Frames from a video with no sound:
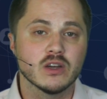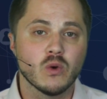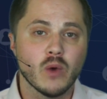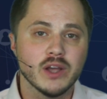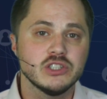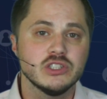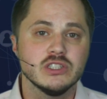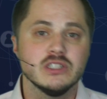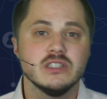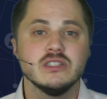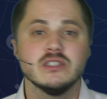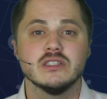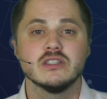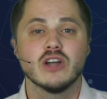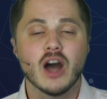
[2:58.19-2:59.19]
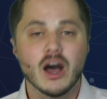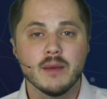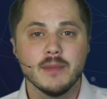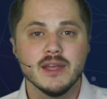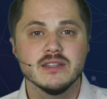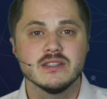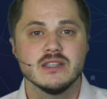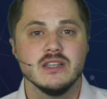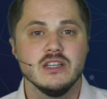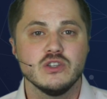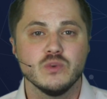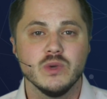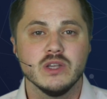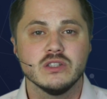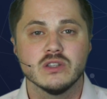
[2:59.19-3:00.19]
to questions and comments
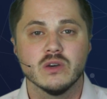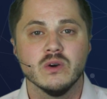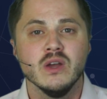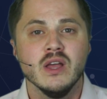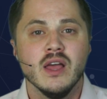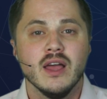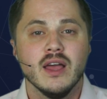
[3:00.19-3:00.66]
each week. So